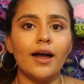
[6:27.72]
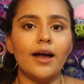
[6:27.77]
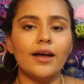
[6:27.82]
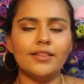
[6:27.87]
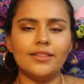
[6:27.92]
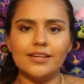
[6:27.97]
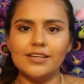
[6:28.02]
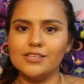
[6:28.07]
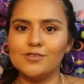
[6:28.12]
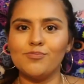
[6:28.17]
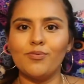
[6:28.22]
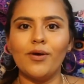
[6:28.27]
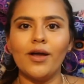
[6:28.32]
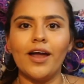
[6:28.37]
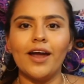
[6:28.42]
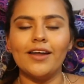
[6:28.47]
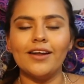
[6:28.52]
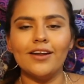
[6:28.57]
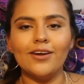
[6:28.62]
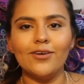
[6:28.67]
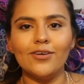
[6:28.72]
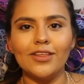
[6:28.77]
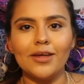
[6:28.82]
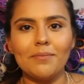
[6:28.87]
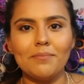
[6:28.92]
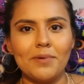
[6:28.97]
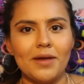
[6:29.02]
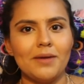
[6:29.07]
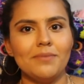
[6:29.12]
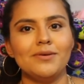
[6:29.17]
at this point, I didn't know
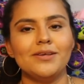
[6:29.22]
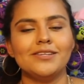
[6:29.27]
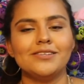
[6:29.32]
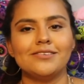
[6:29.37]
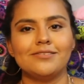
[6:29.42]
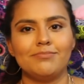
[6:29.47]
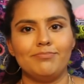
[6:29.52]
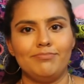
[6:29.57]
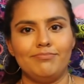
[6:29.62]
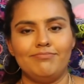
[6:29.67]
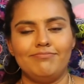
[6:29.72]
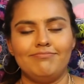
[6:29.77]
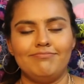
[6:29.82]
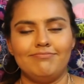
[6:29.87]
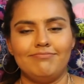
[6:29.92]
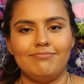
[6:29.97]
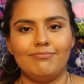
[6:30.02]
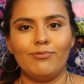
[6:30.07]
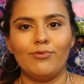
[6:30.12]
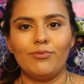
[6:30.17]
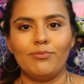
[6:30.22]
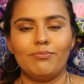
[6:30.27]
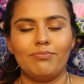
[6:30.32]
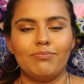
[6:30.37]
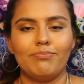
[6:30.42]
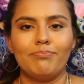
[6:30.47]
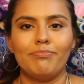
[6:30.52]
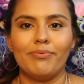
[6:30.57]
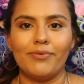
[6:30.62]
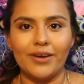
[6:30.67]
that babies
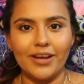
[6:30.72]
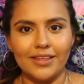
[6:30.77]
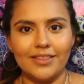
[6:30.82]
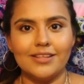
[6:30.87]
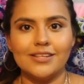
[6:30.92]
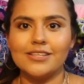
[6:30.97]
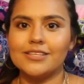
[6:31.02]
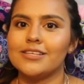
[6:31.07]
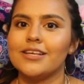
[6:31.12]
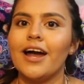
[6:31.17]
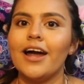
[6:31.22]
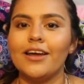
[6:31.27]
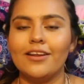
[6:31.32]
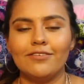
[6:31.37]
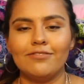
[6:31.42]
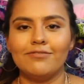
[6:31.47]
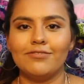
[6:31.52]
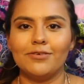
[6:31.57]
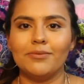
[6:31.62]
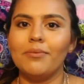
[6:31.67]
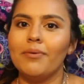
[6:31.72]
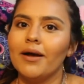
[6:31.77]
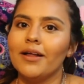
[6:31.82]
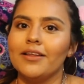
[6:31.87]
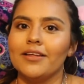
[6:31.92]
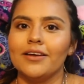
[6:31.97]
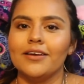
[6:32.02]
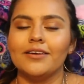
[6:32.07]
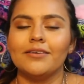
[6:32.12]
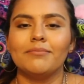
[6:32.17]
breathe inside of your
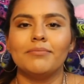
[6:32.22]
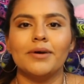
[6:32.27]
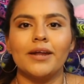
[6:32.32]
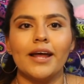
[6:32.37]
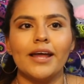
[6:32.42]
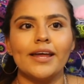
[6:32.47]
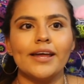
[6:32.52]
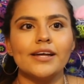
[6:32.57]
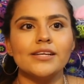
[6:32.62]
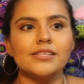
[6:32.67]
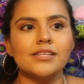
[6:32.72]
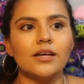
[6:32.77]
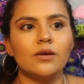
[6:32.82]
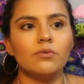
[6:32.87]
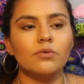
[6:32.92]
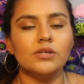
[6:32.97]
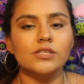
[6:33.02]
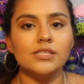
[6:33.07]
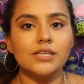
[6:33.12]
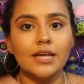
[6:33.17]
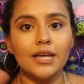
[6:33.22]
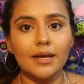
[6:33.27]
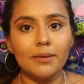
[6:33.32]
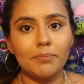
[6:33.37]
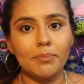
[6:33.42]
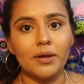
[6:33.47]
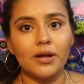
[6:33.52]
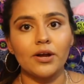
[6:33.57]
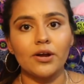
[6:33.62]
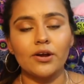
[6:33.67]
belly, but I guess like once they
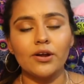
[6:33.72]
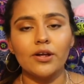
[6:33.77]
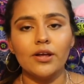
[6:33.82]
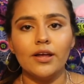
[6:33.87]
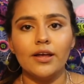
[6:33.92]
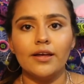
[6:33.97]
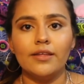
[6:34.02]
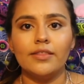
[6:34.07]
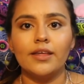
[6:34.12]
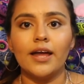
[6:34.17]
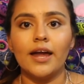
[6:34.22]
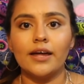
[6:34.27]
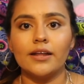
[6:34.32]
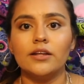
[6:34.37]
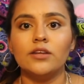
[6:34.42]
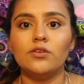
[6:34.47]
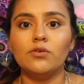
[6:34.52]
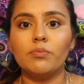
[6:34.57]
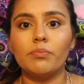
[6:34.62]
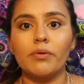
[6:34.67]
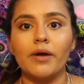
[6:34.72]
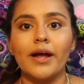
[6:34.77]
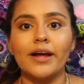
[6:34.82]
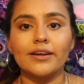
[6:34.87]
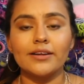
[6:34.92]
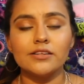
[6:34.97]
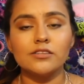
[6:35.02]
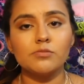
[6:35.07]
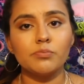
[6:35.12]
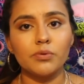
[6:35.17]
get bigger, they kind of do
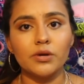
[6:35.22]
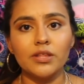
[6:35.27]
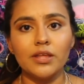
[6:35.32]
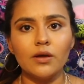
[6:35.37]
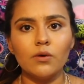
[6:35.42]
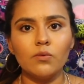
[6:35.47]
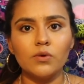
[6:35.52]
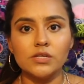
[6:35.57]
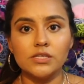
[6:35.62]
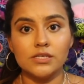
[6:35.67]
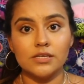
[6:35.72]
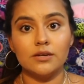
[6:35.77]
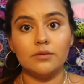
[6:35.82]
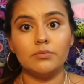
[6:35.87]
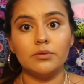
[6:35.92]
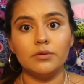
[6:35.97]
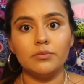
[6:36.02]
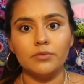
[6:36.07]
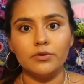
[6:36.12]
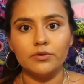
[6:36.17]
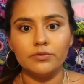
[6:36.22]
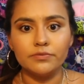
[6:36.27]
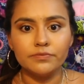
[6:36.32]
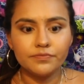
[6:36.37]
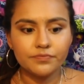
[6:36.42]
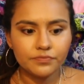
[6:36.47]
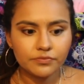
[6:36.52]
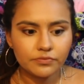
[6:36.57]
practice breathing once in a blue moon.